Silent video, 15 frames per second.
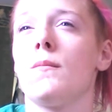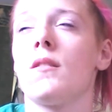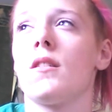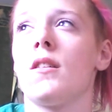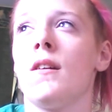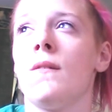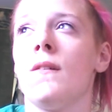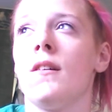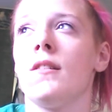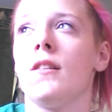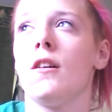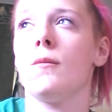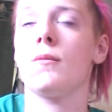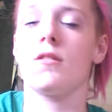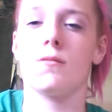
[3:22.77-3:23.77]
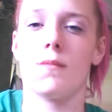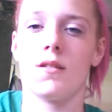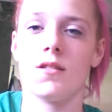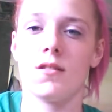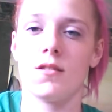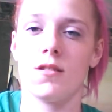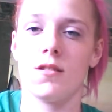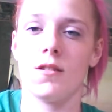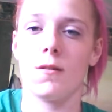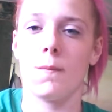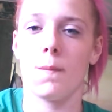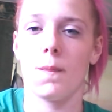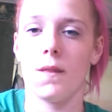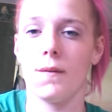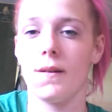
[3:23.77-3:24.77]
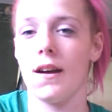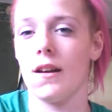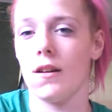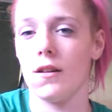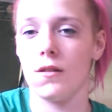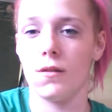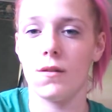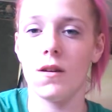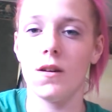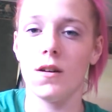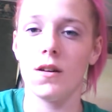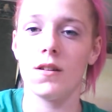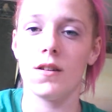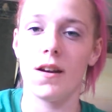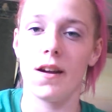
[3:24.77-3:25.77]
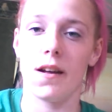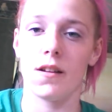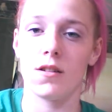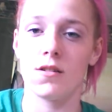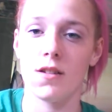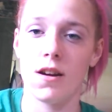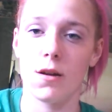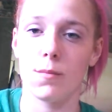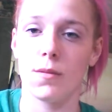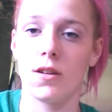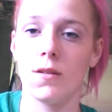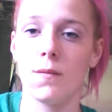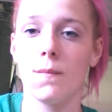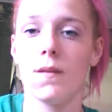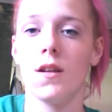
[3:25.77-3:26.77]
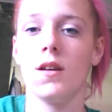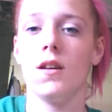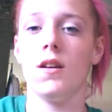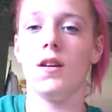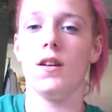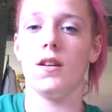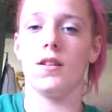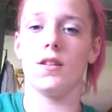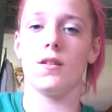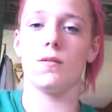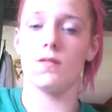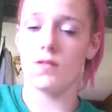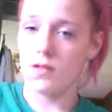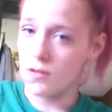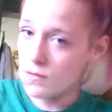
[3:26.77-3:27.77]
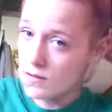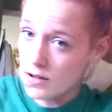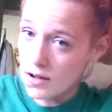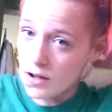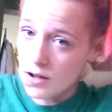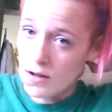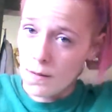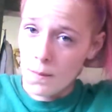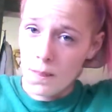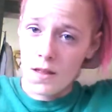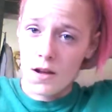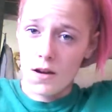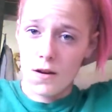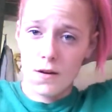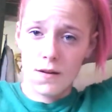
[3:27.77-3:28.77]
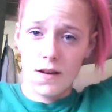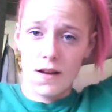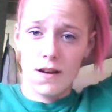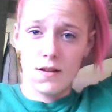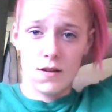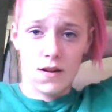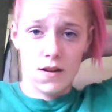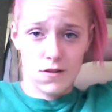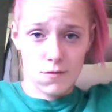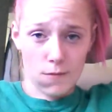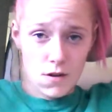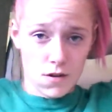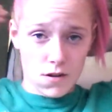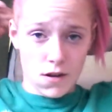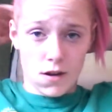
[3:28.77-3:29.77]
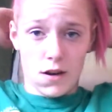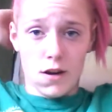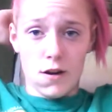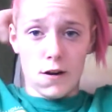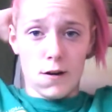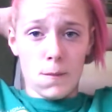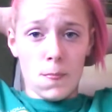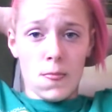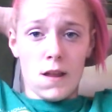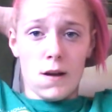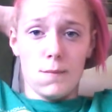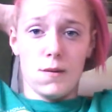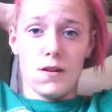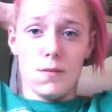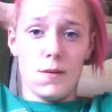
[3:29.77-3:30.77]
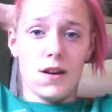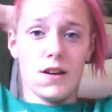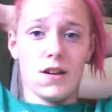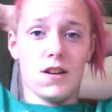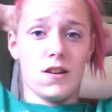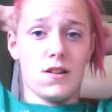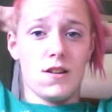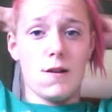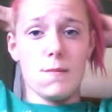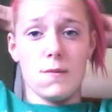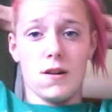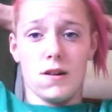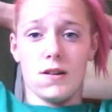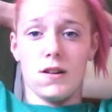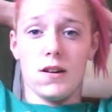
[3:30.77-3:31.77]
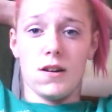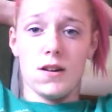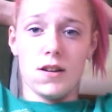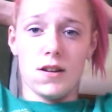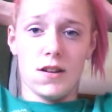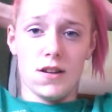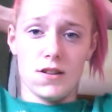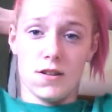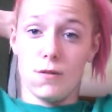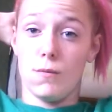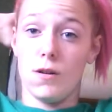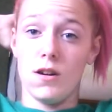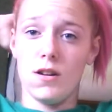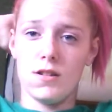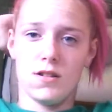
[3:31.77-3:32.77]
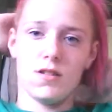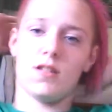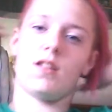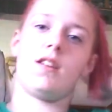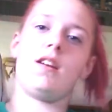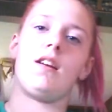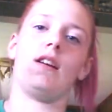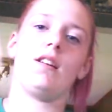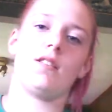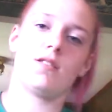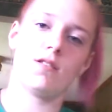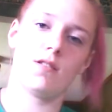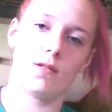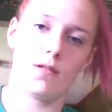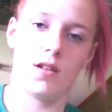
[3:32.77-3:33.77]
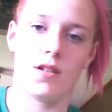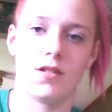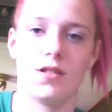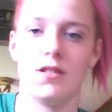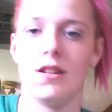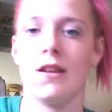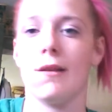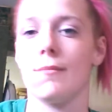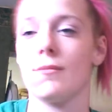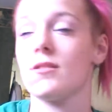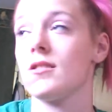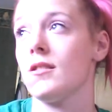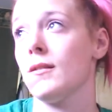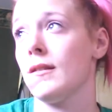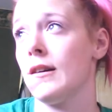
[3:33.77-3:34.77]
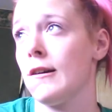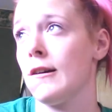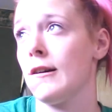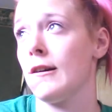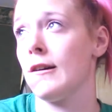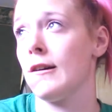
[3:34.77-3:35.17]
He found out because my sister, we had our new car at the track meet, and she was like, oh yeah, you can't smoke in our car, but Mike can dip in our car. And then he's like, what? And she's like, yeah, she dips. So,